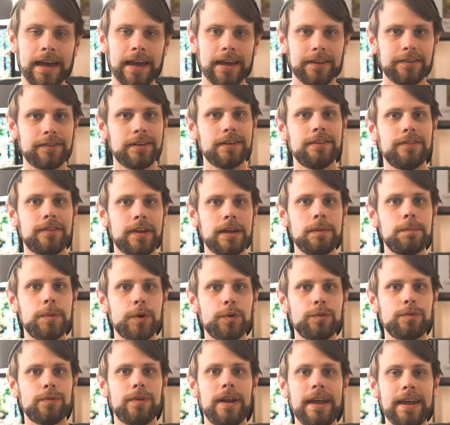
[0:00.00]
As an
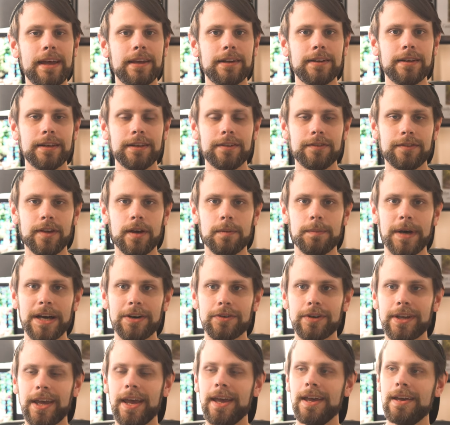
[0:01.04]
example, red is
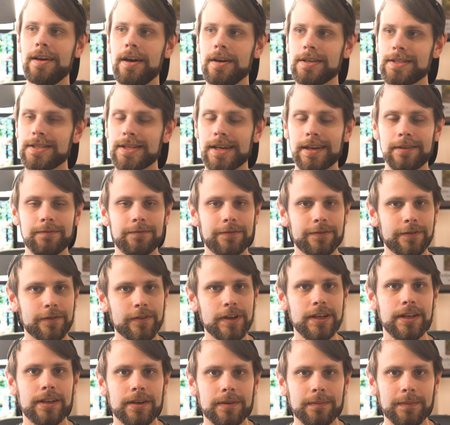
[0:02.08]
about chaos and
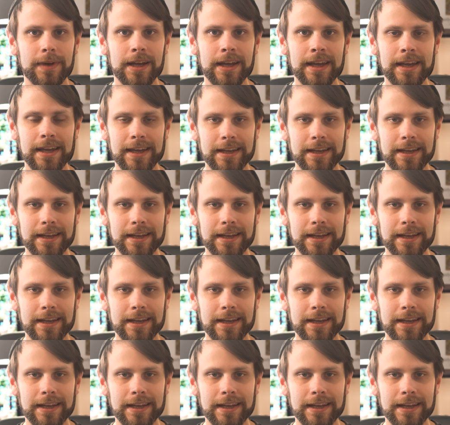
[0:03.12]
freedom,